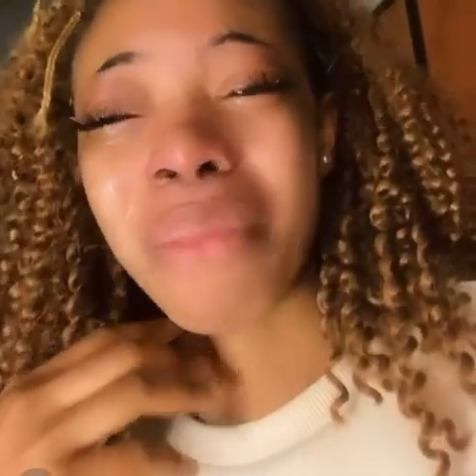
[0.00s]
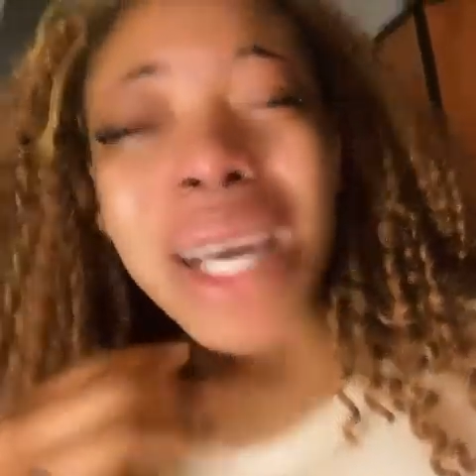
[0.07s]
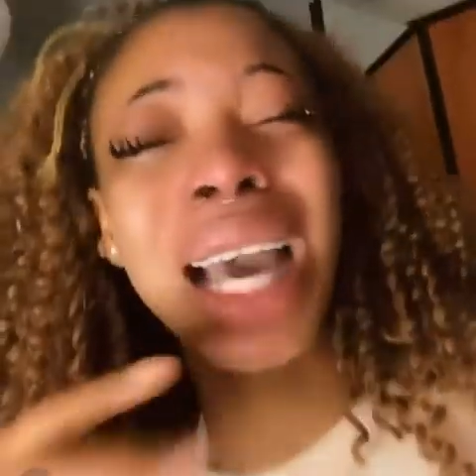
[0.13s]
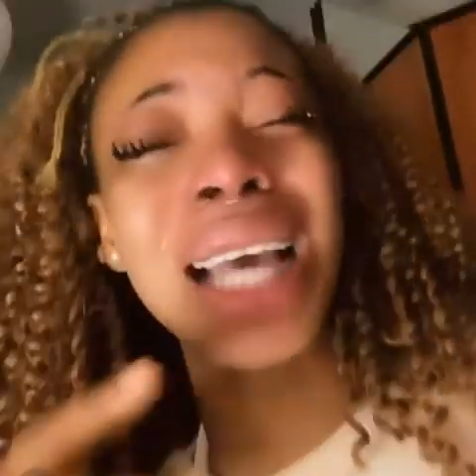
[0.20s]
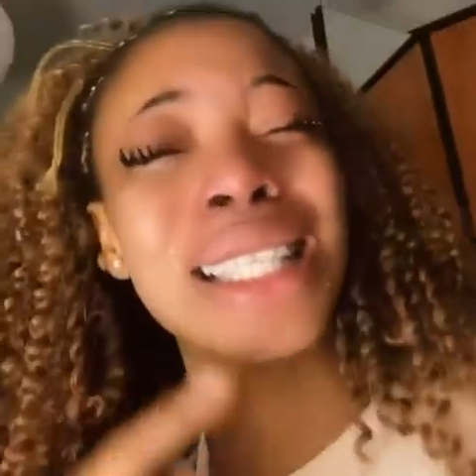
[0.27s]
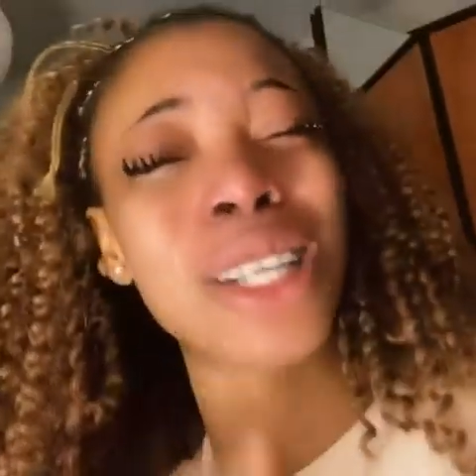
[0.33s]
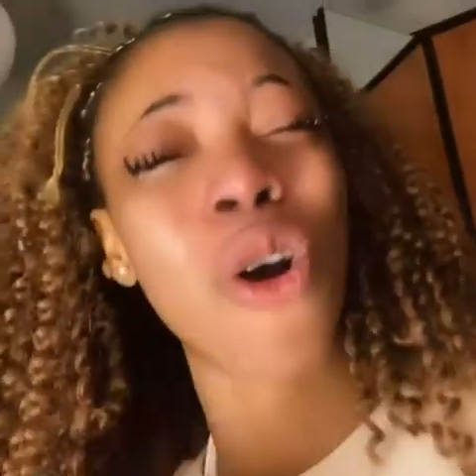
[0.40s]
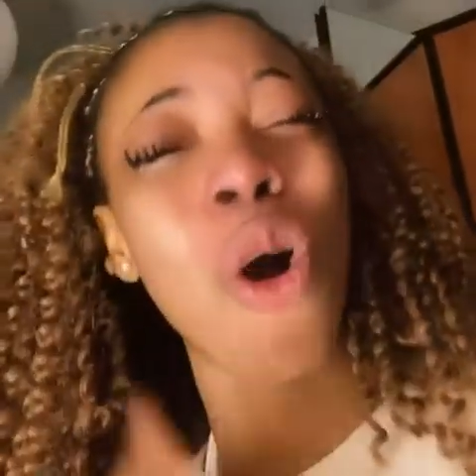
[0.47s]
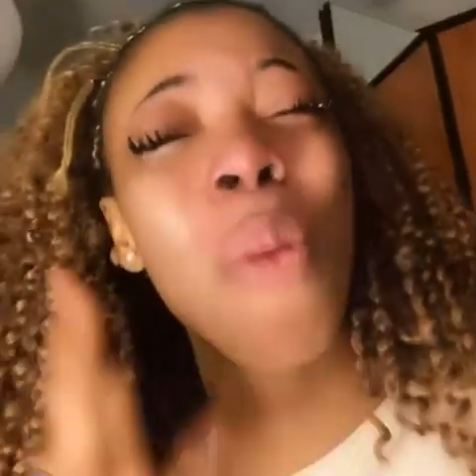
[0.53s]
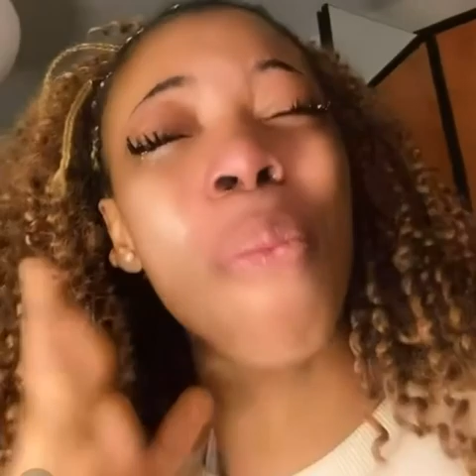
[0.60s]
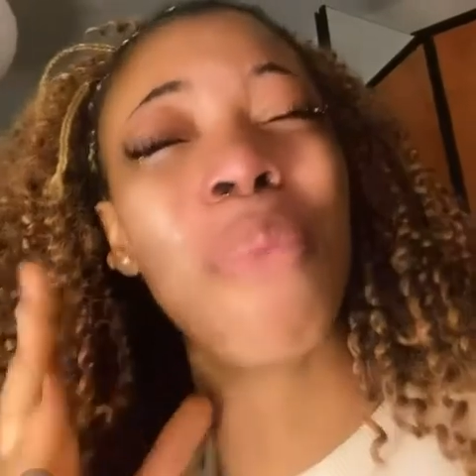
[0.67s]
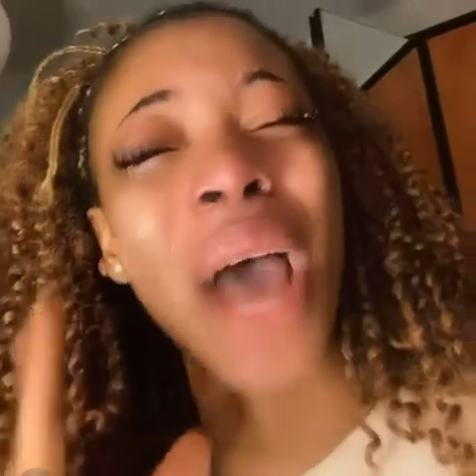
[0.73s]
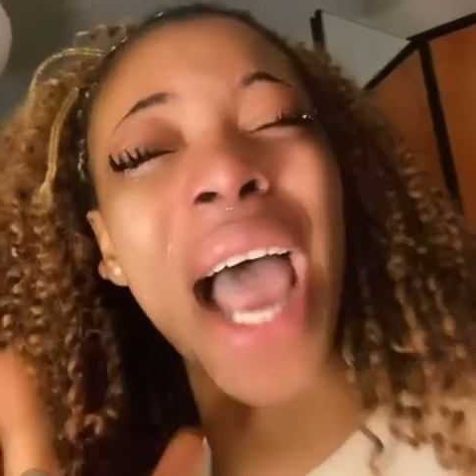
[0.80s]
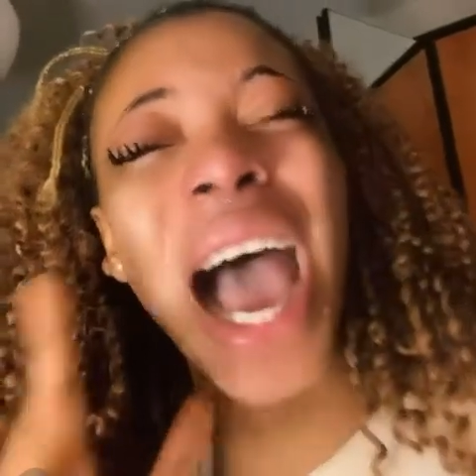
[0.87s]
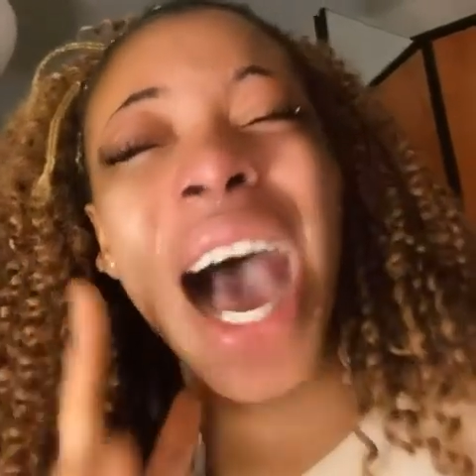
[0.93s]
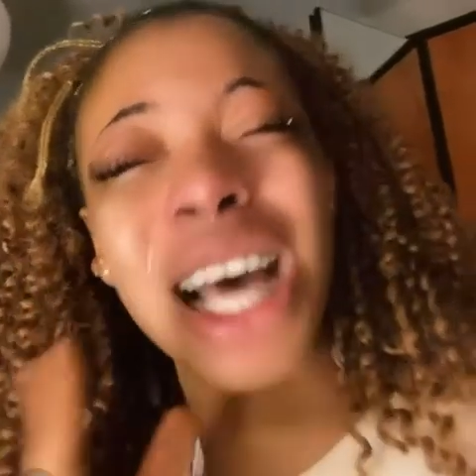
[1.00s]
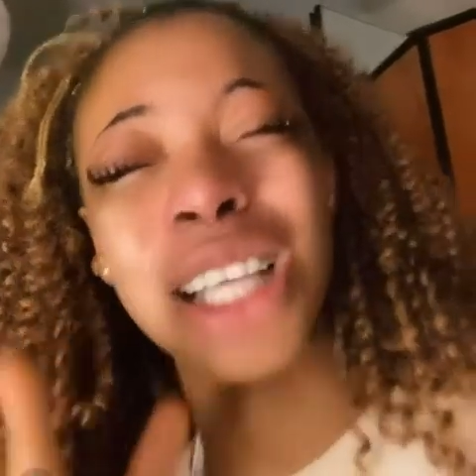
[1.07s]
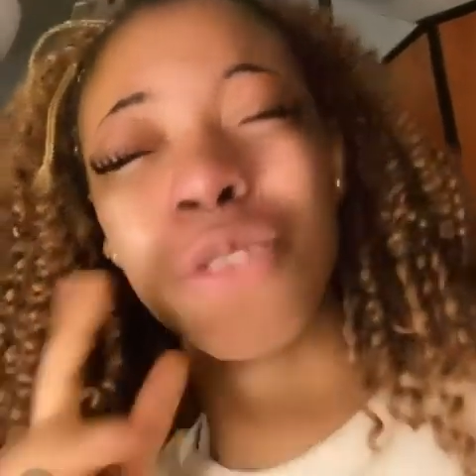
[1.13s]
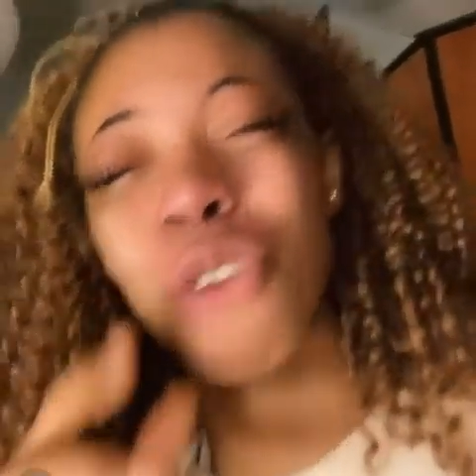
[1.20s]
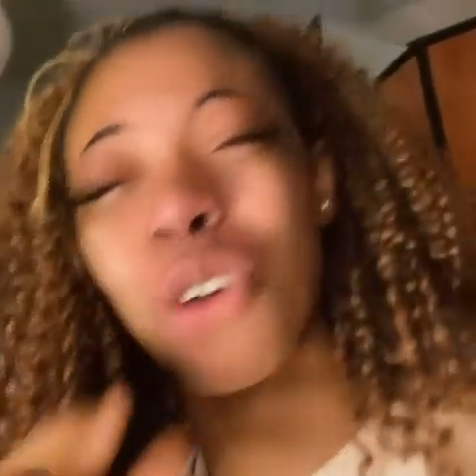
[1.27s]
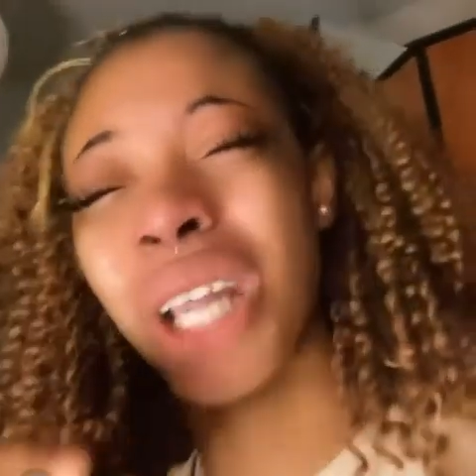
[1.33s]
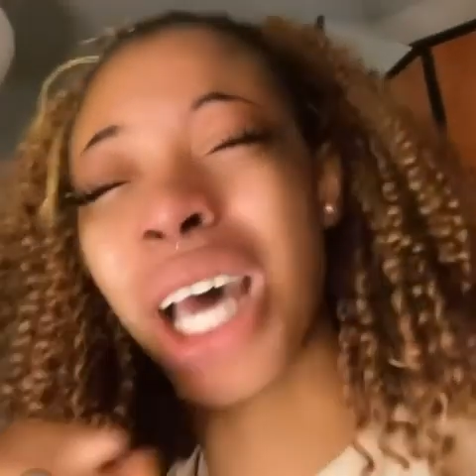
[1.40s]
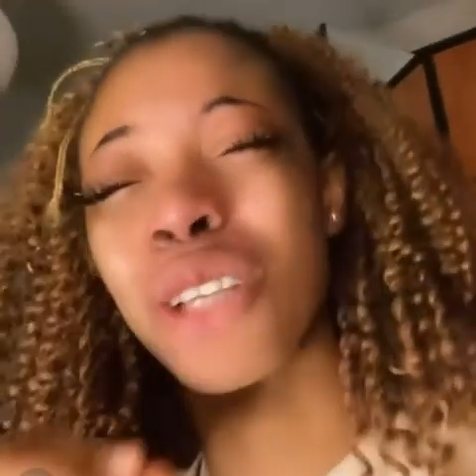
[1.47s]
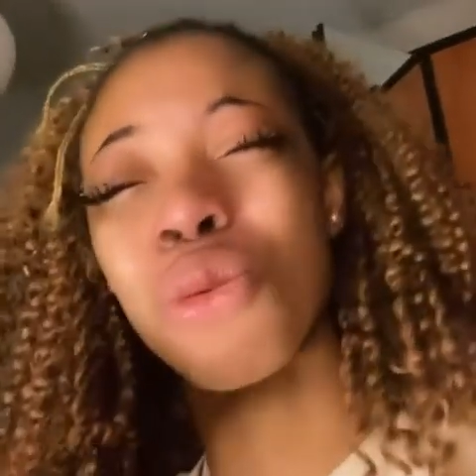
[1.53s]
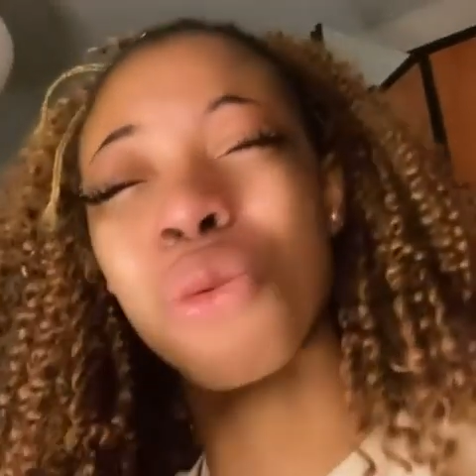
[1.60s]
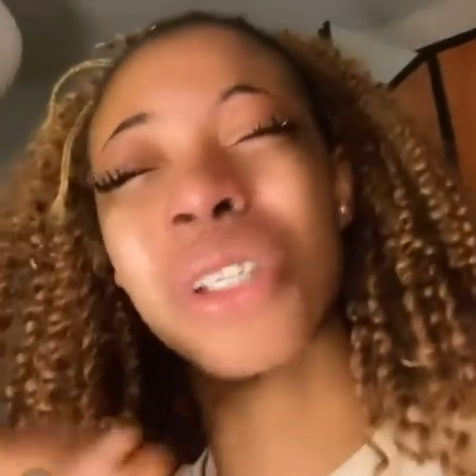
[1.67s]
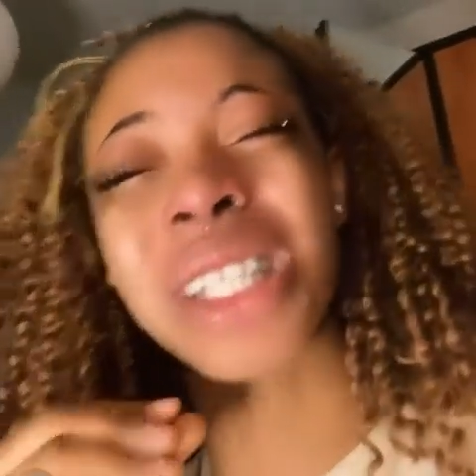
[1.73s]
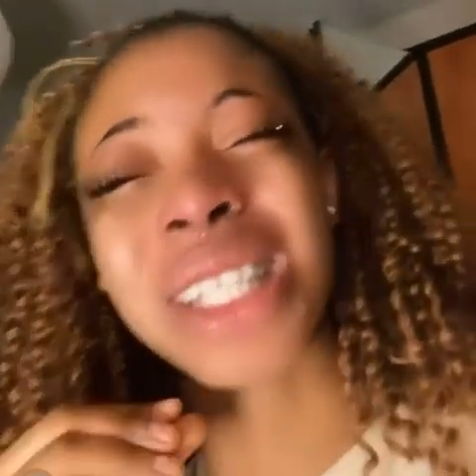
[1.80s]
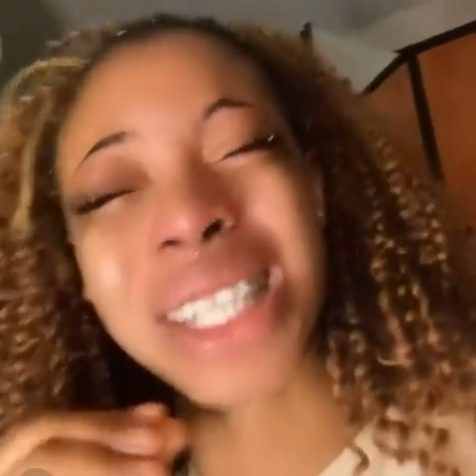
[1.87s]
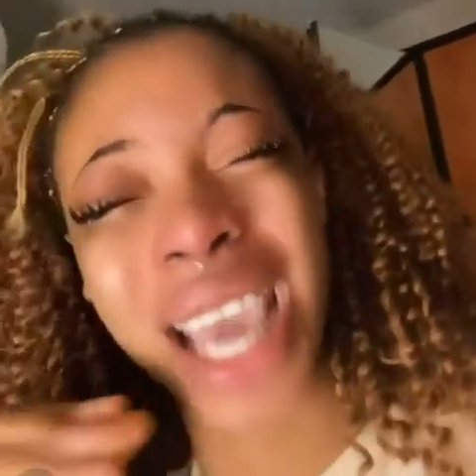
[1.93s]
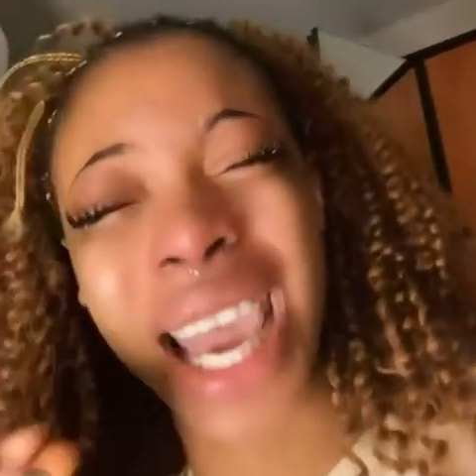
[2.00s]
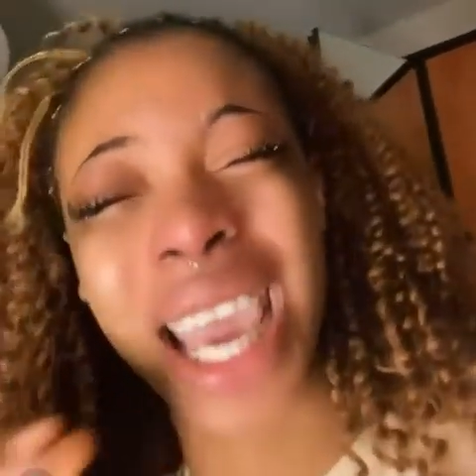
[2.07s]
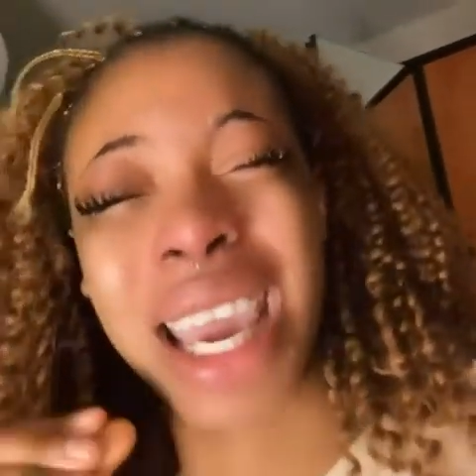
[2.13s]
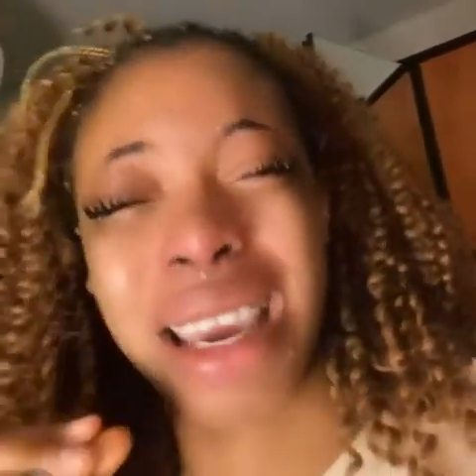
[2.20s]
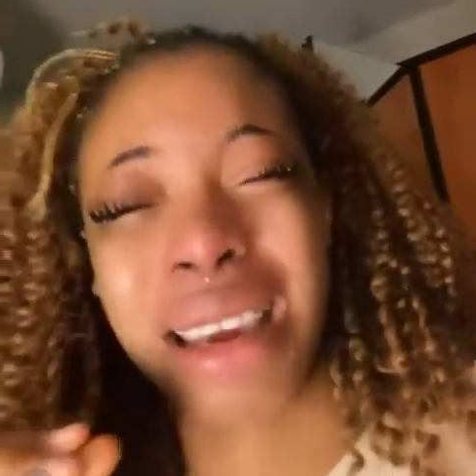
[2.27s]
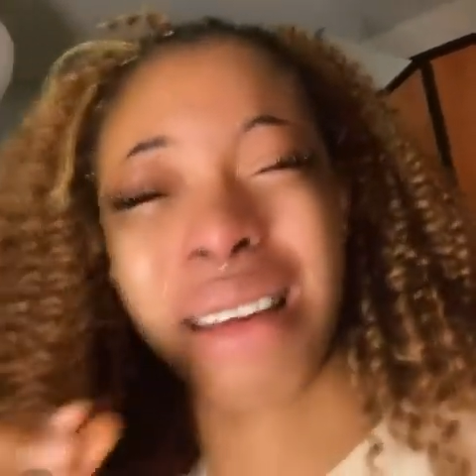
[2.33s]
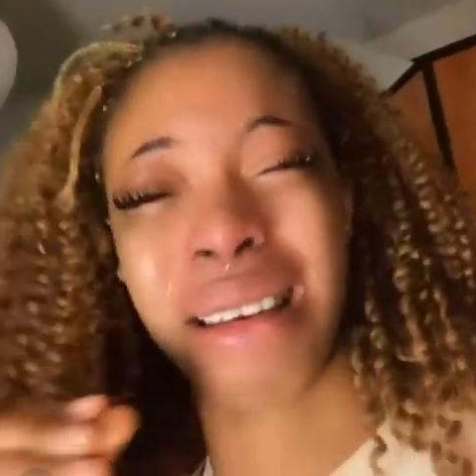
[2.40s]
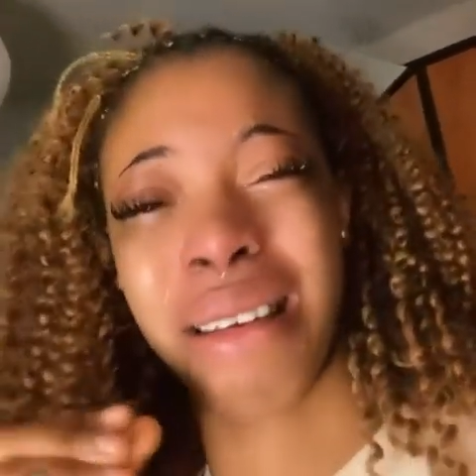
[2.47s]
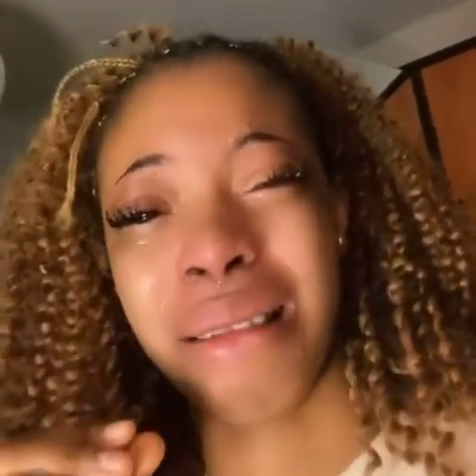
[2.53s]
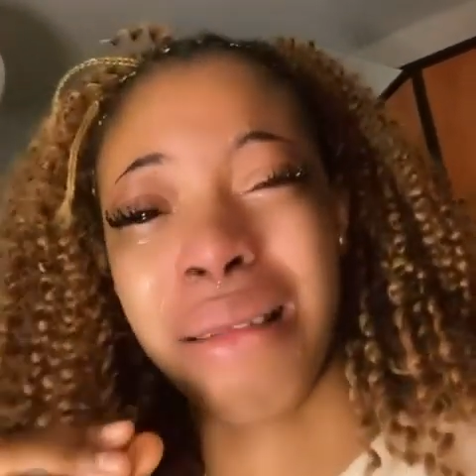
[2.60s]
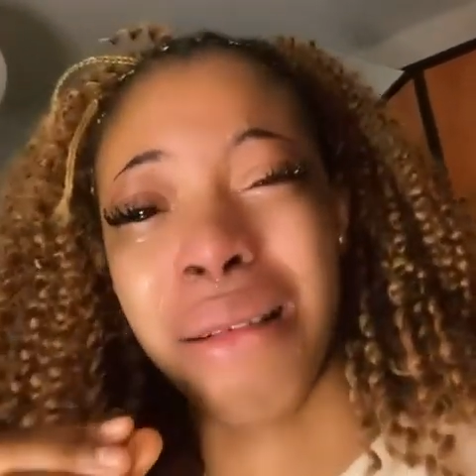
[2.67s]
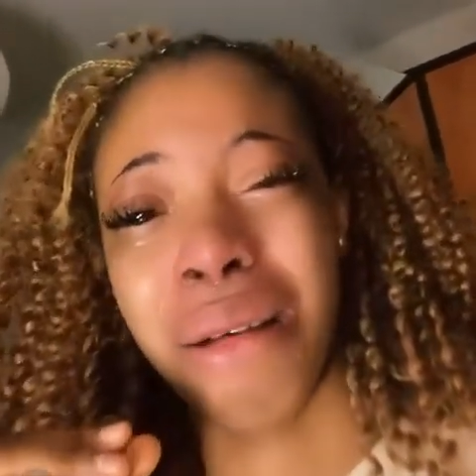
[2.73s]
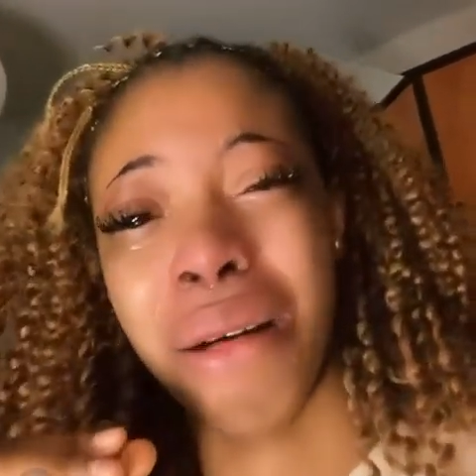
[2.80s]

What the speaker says: Make I still call buy house for now to stay.